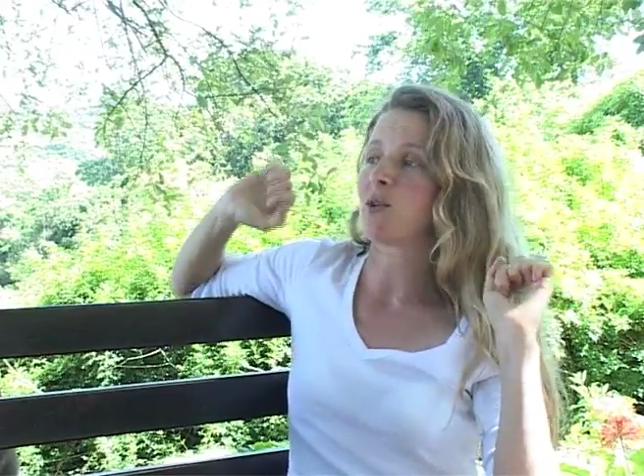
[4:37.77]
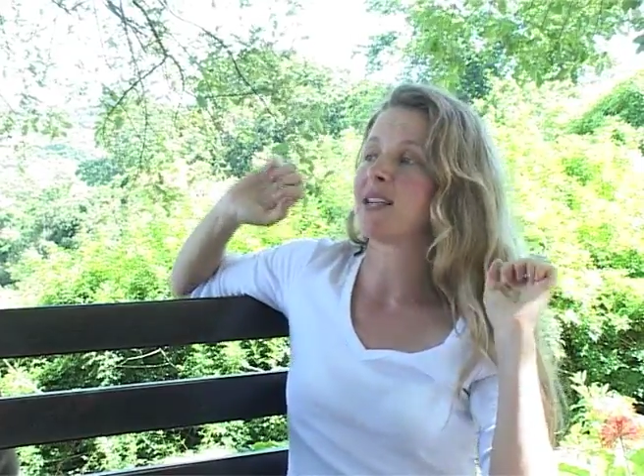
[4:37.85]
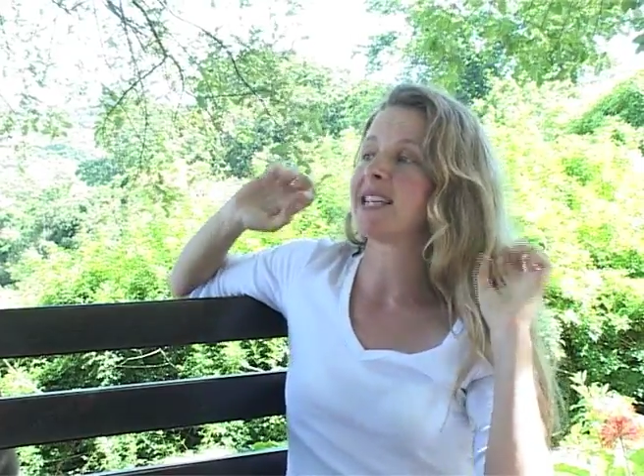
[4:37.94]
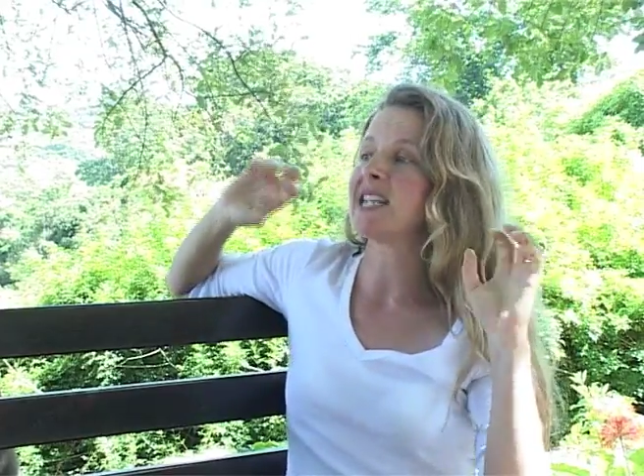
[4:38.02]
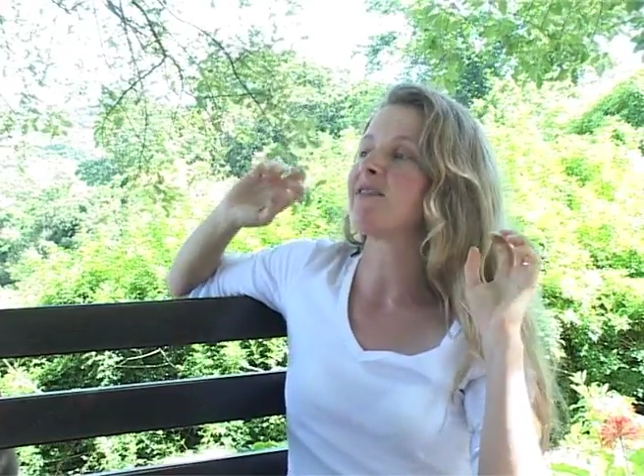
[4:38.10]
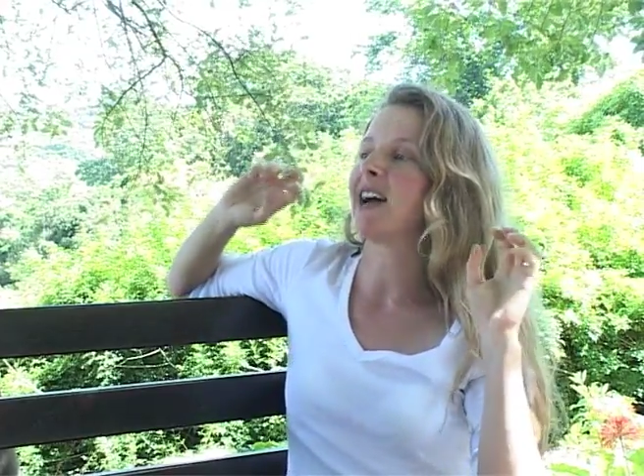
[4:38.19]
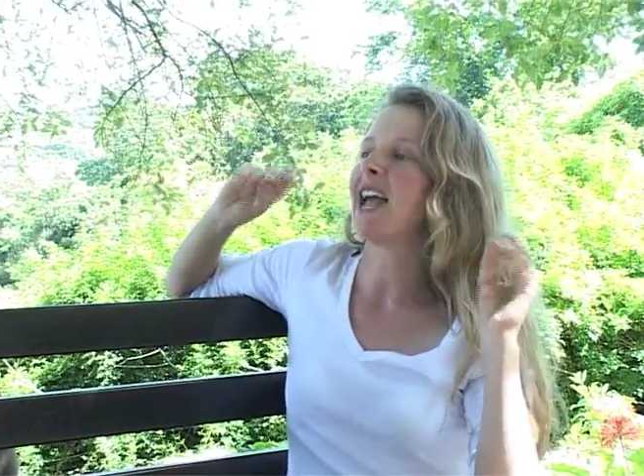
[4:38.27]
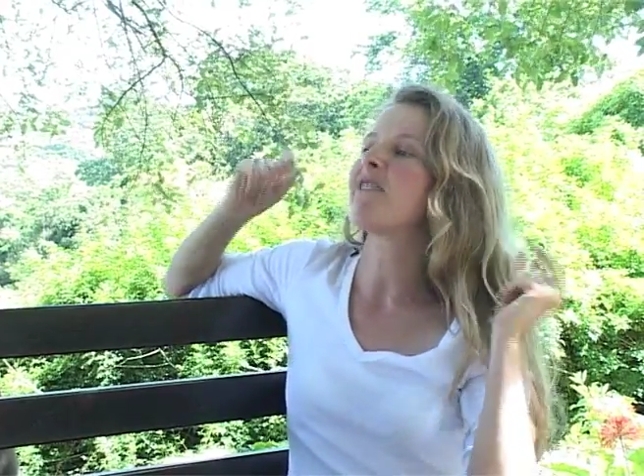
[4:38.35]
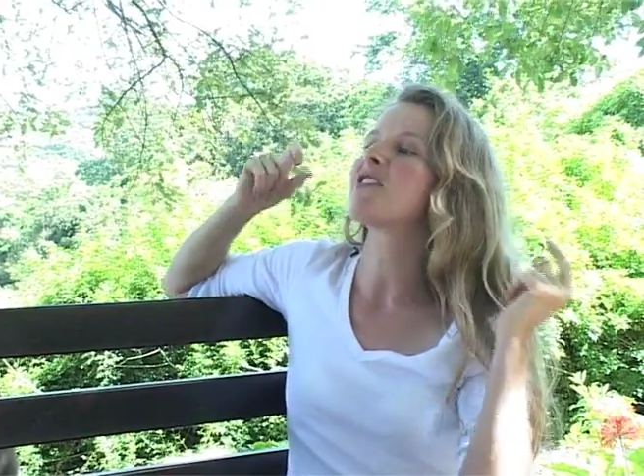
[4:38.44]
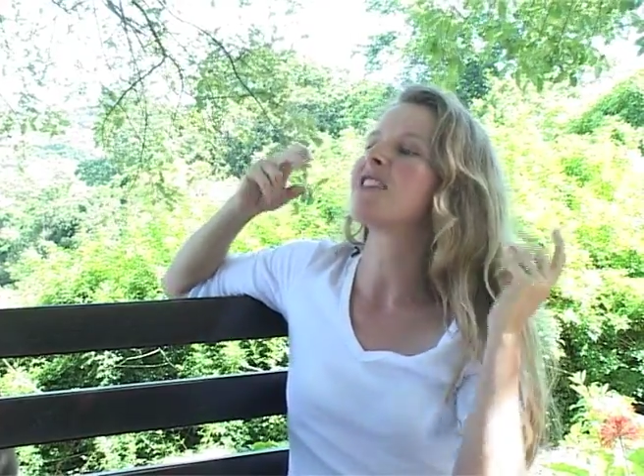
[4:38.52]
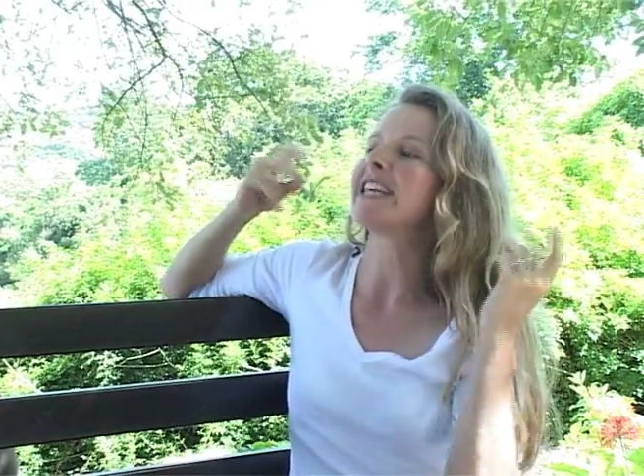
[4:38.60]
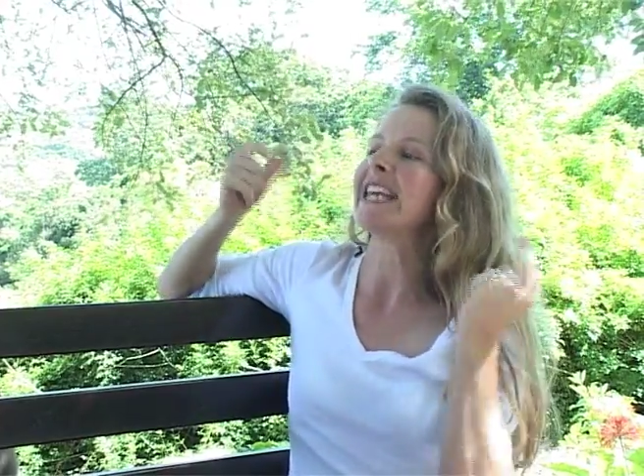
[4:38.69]
to identify
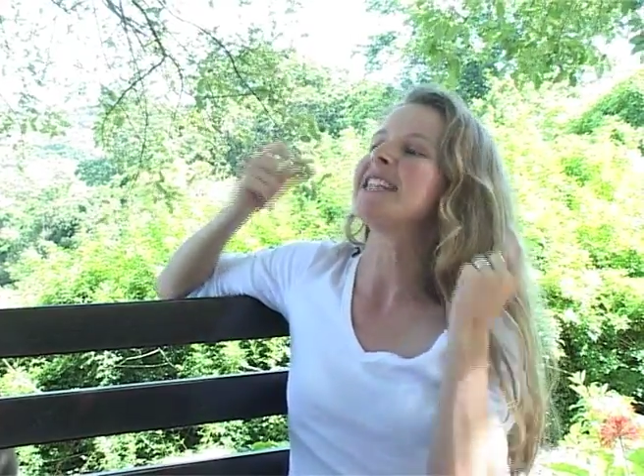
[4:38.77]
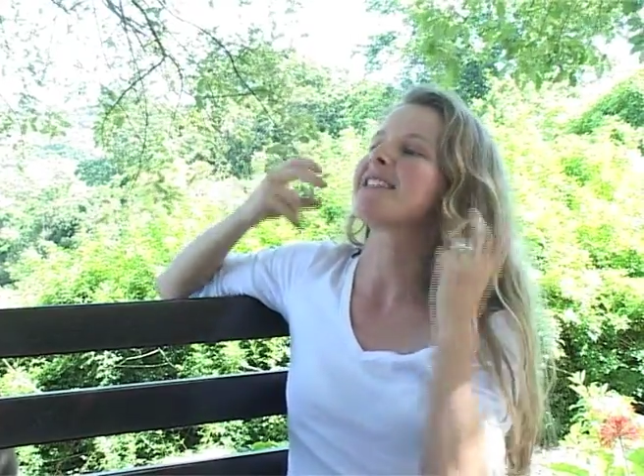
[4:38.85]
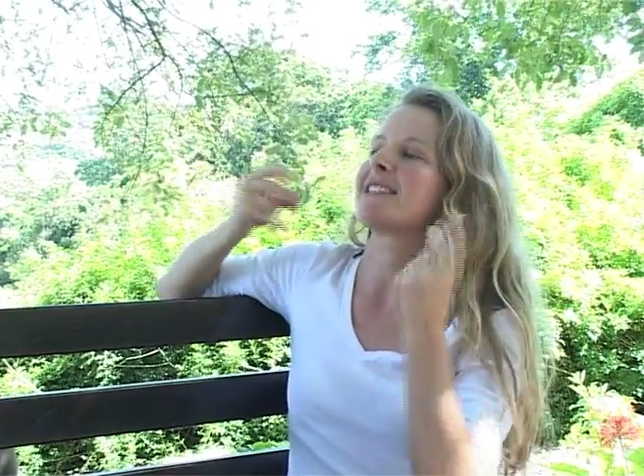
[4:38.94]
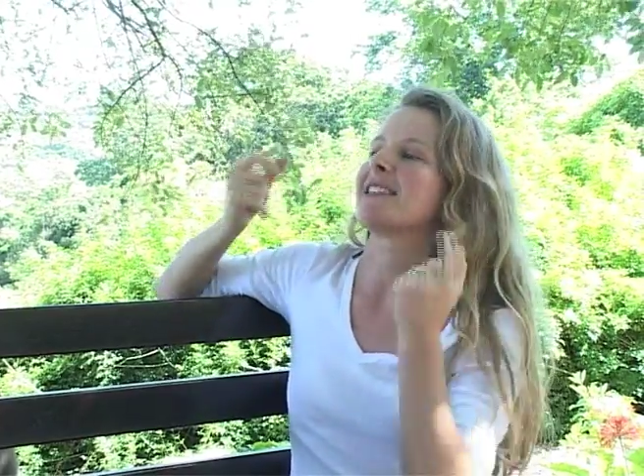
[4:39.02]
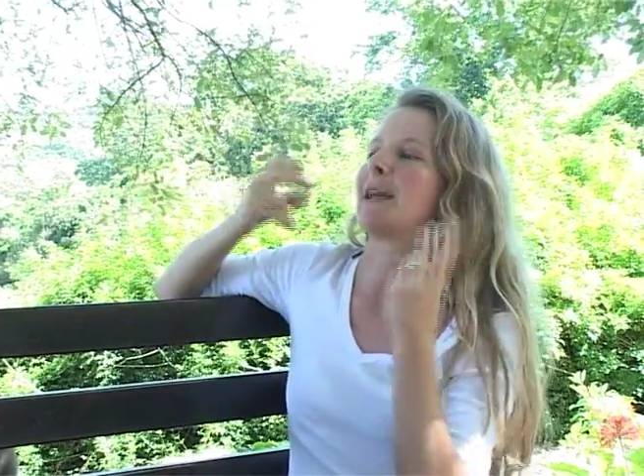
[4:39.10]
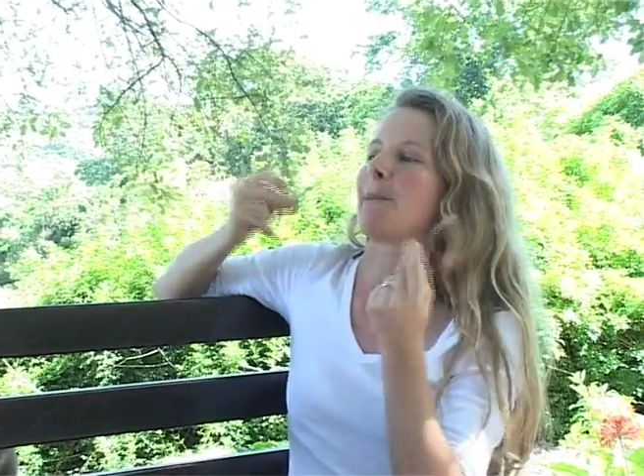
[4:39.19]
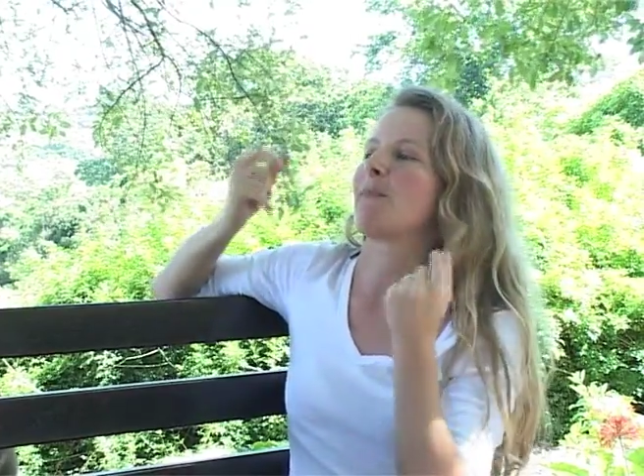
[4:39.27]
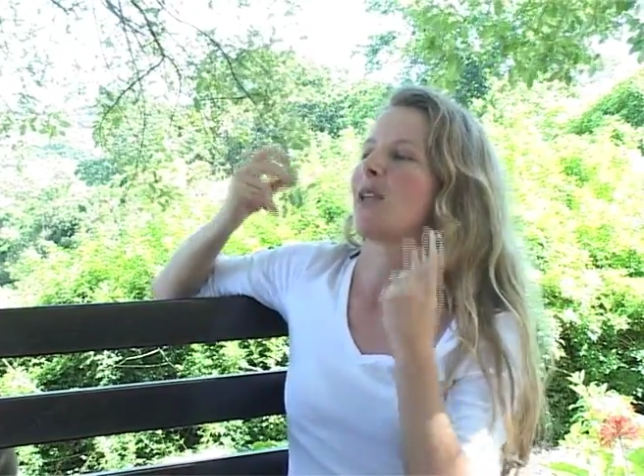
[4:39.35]
everything instantly.